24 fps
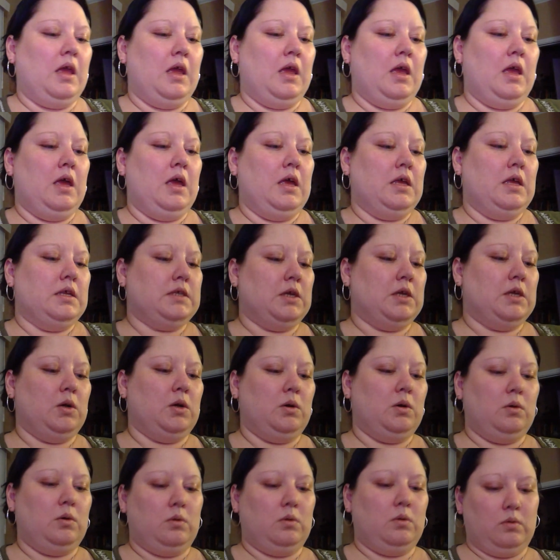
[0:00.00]

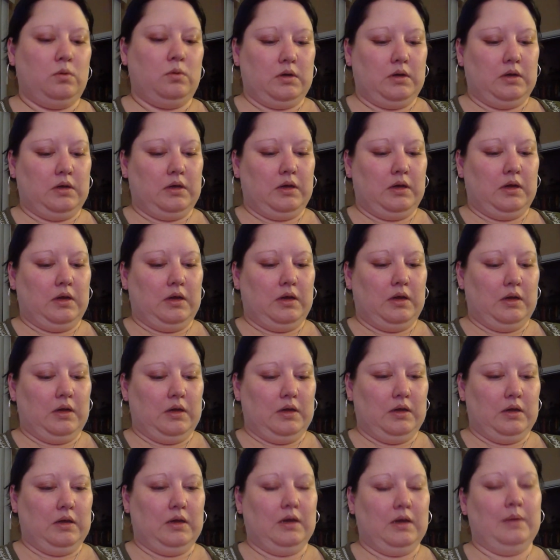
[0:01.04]
So
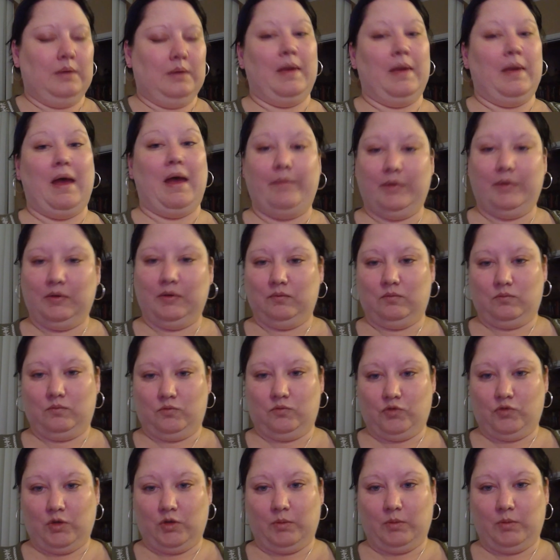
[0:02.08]
I'm having
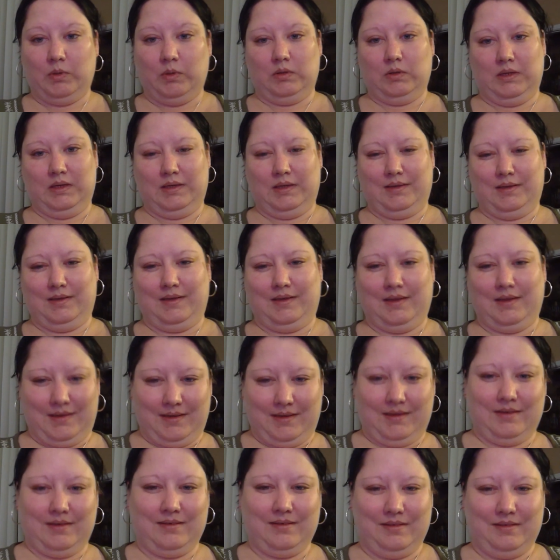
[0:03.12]
trouble getting into
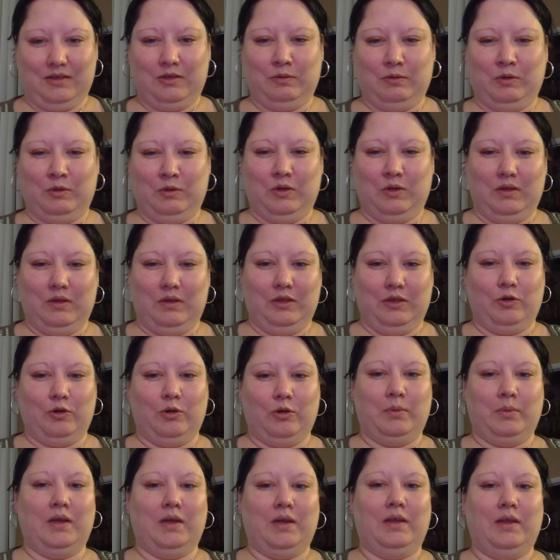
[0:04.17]

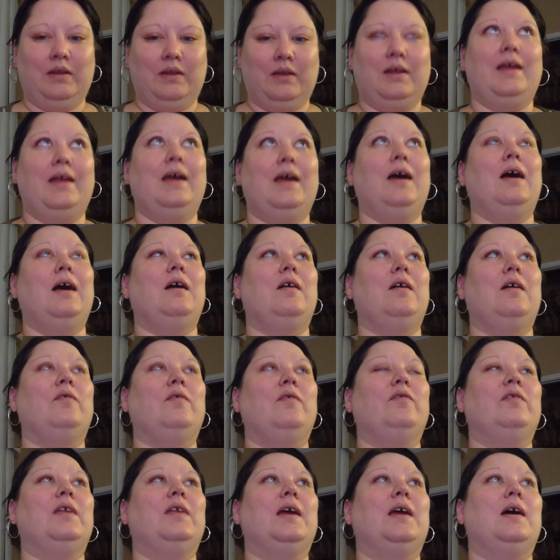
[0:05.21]
Lenormand. I have
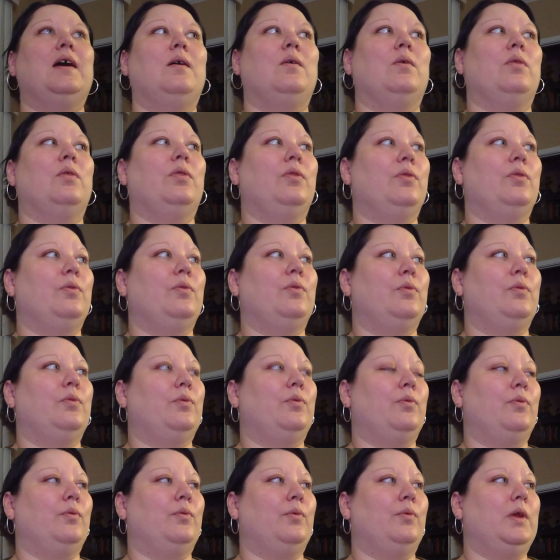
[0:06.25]
now
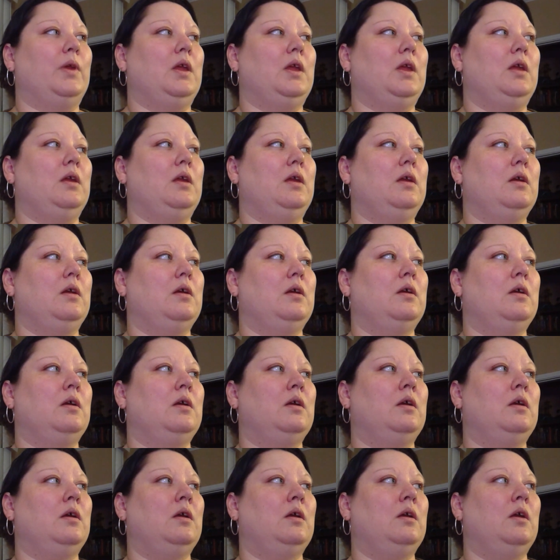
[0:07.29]

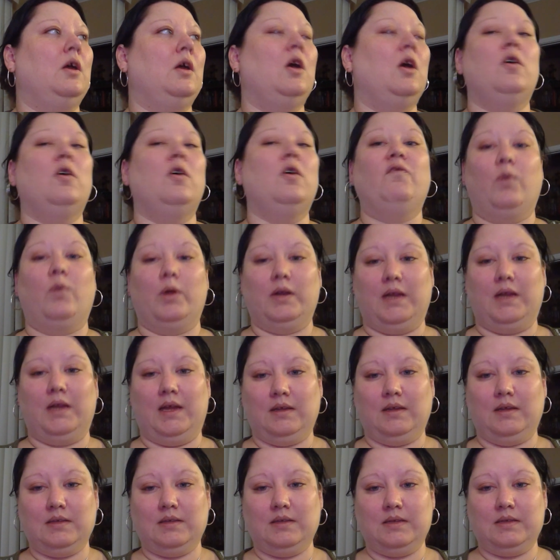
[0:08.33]
4
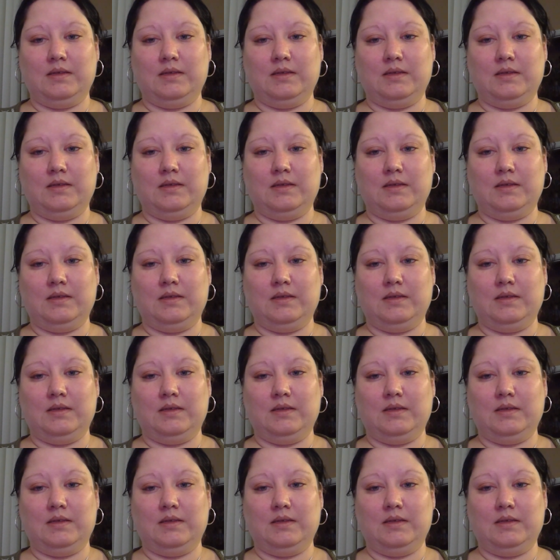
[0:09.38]
decks.